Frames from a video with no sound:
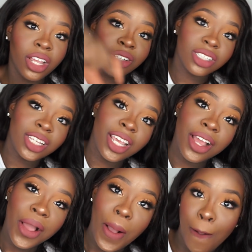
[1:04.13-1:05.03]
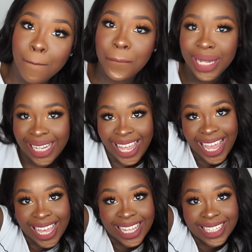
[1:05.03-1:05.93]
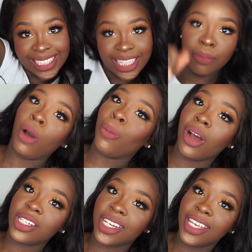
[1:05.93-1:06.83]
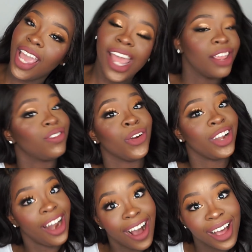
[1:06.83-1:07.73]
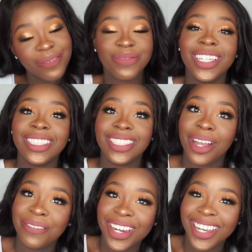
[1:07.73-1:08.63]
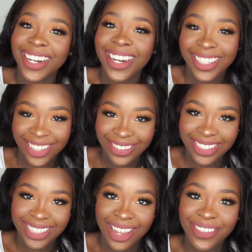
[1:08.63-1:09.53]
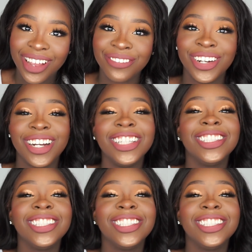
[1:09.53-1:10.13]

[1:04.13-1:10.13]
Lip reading: interested, please keep on watching, and if you're not, please stop right here. It's not worth your time and effort.